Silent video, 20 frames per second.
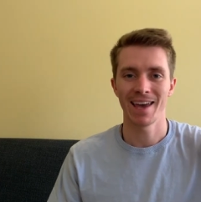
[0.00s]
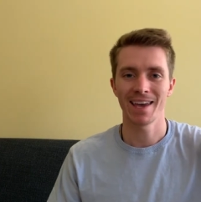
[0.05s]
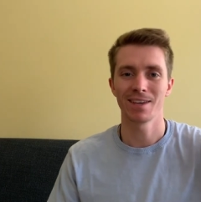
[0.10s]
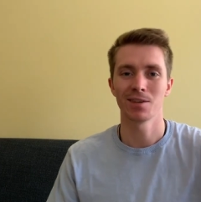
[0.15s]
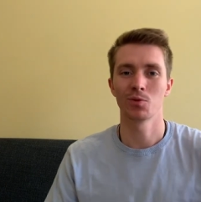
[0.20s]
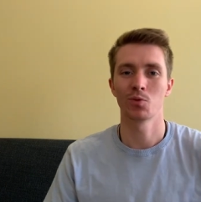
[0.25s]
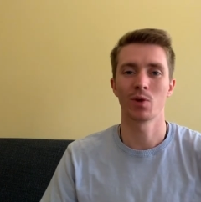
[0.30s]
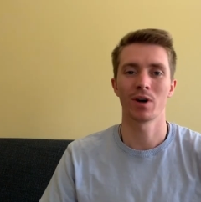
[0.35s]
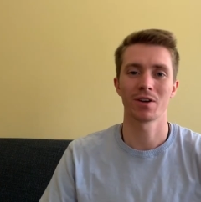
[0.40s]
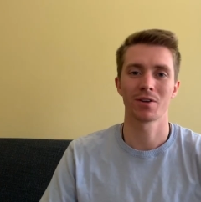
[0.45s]
Hey,
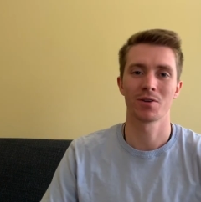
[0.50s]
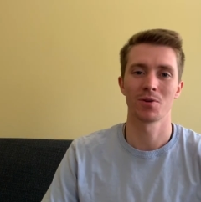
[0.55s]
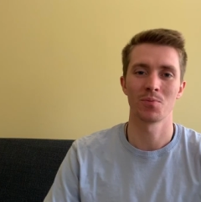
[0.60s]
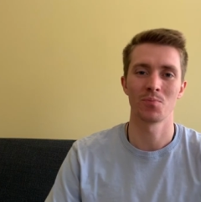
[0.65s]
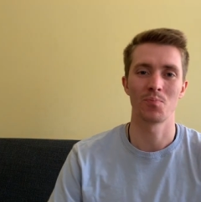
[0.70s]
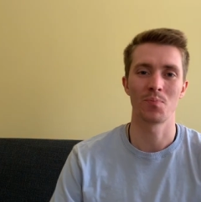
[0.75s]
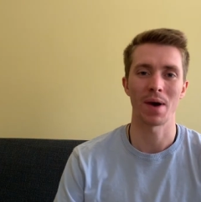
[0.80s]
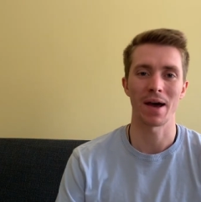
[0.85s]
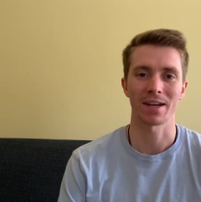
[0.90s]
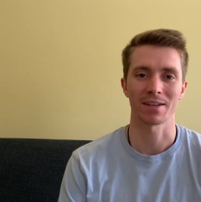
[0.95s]
welcome
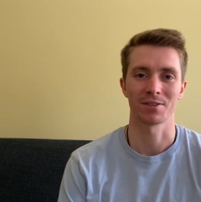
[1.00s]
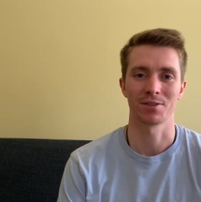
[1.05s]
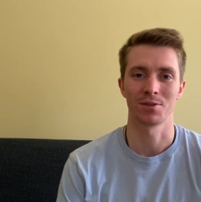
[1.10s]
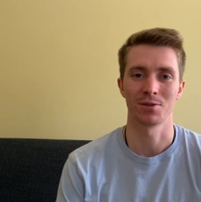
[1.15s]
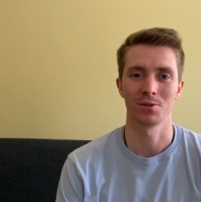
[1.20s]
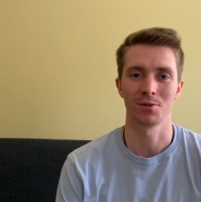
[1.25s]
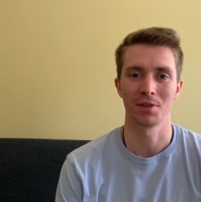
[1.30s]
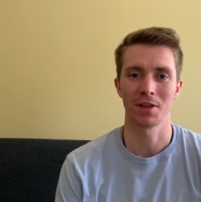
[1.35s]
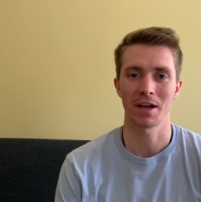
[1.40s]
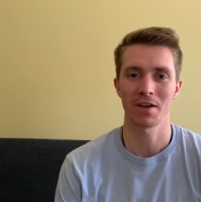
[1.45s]
back
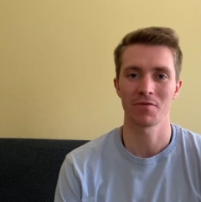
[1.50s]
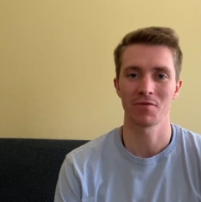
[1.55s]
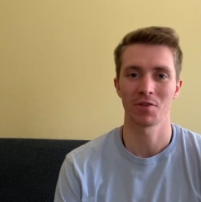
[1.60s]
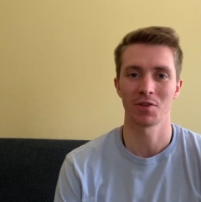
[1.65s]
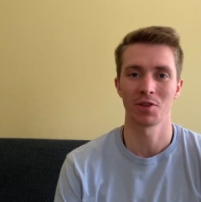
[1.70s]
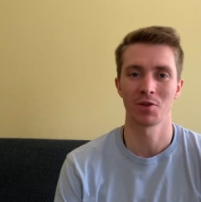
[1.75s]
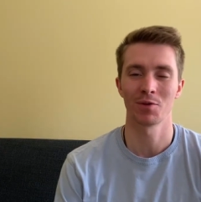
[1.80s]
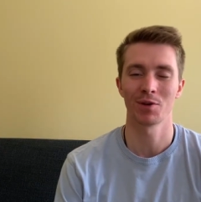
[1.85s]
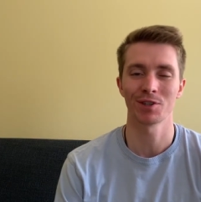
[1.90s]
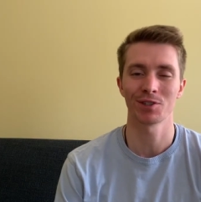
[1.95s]
to Life
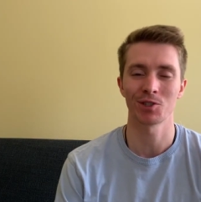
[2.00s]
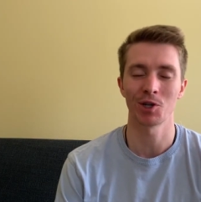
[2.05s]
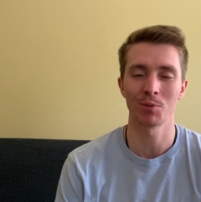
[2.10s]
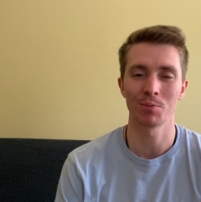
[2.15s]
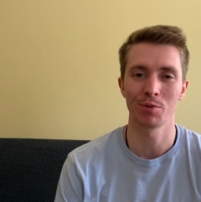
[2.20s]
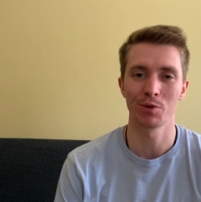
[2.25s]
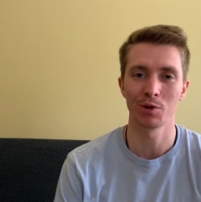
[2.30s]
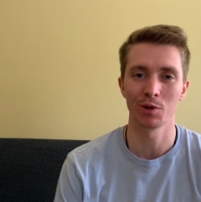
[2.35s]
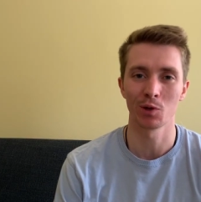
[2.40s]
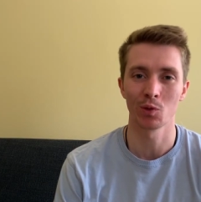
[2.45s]
on the Wrist.
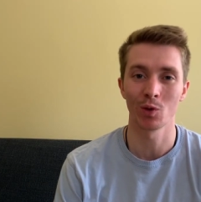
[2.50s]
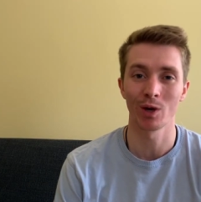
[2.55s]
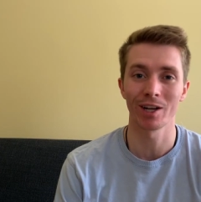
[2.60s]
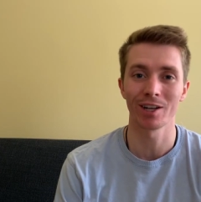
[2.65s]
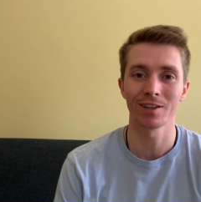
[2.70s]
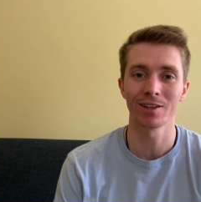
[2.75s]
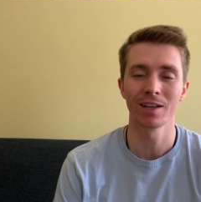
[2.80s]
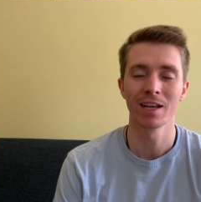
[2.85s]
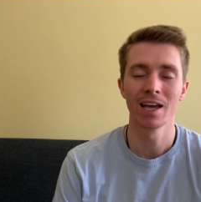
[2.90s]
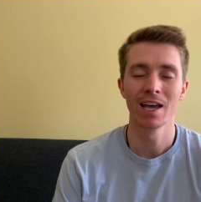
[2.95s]
Hope you're doing
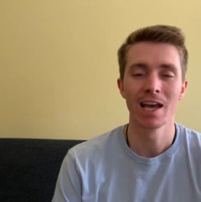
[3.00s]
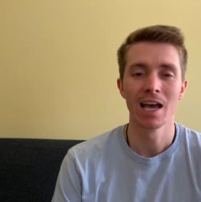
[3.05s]
well.